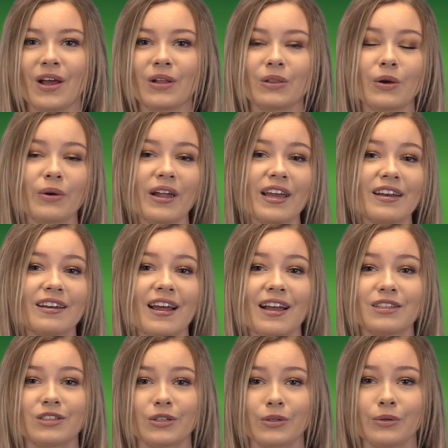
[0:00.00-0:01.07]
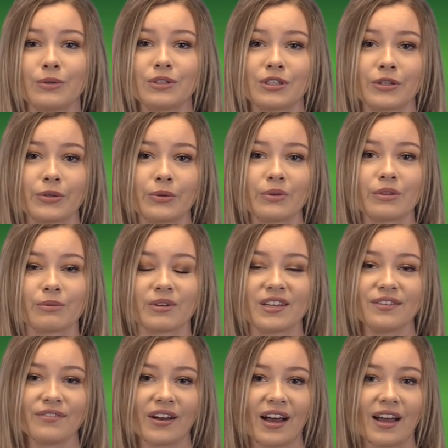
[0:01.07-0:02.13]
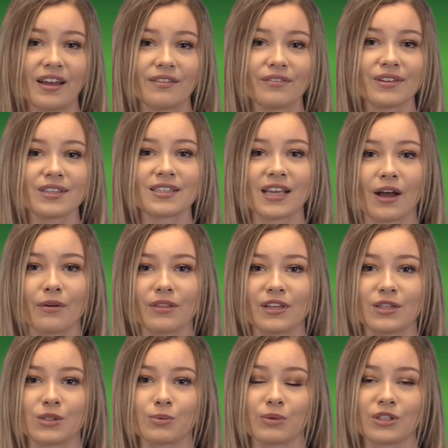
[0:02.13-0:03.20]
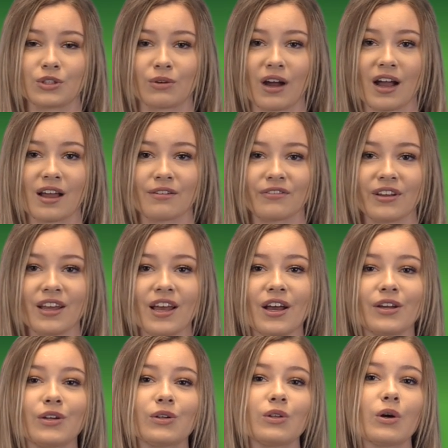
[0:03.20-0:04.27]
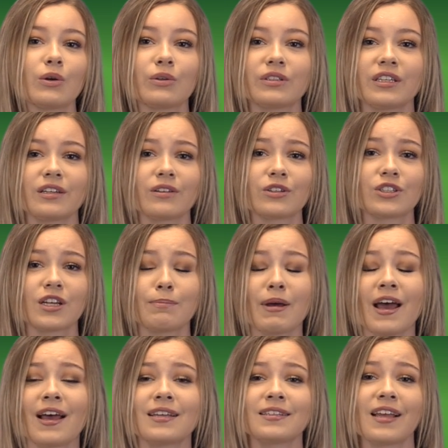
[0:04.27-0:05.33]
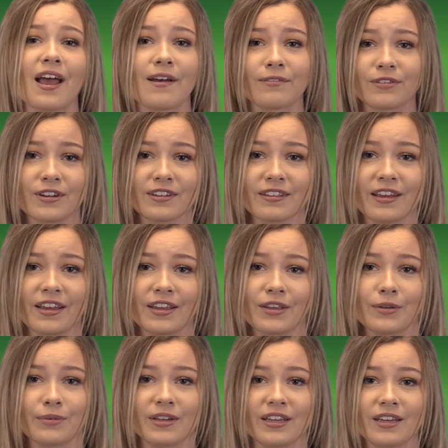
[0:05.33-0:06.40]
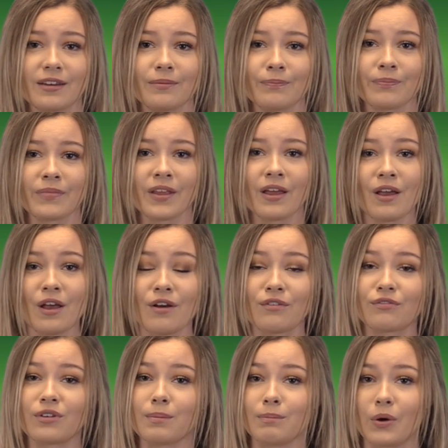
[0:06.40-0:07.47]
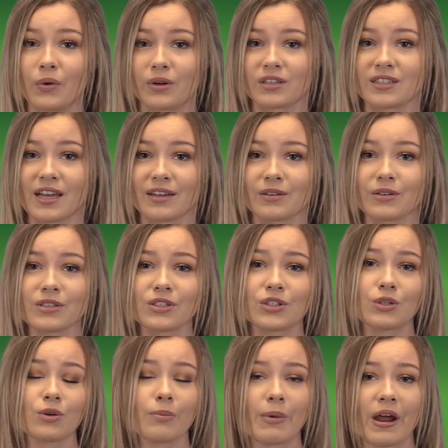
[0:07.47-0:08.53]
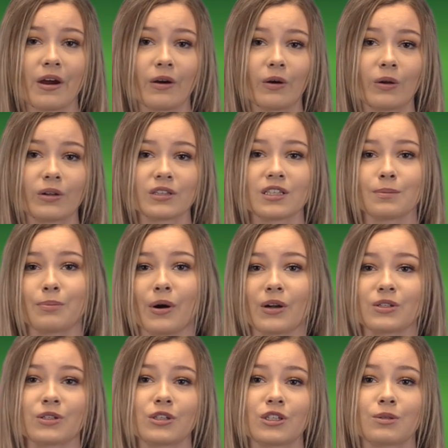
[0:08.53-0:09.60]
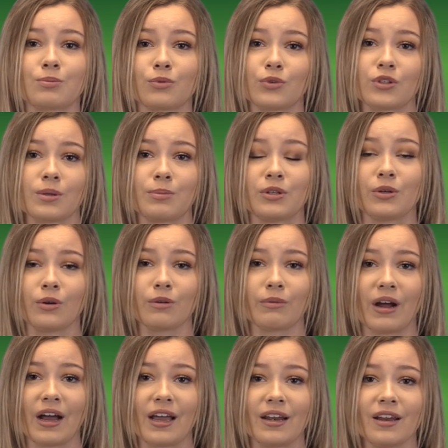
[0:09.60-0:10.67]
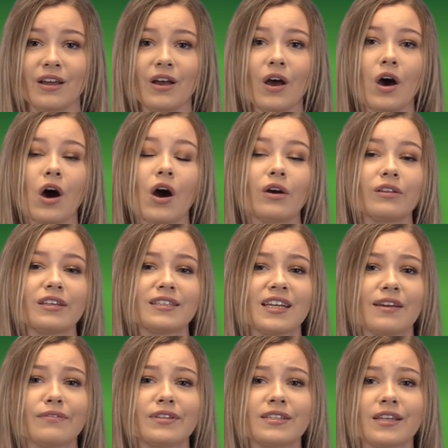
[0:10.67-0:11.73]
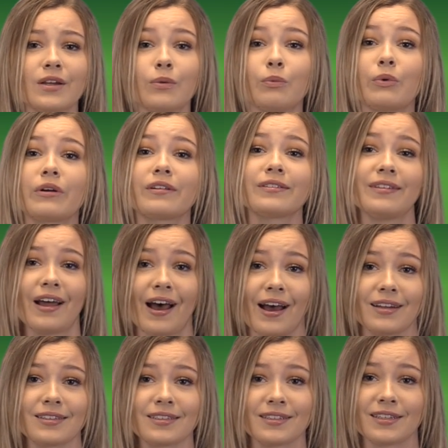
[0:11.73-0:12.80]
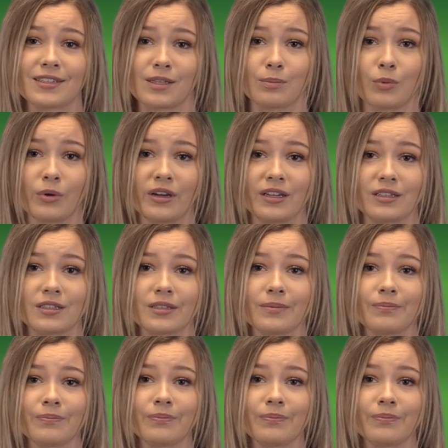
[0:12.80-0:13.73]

Located at 2235 South Eastwood Drive, your local dealership has everything you need. From motorcycles to apparel to parts to spruce up your ride, Harley Davidson will not disappoint.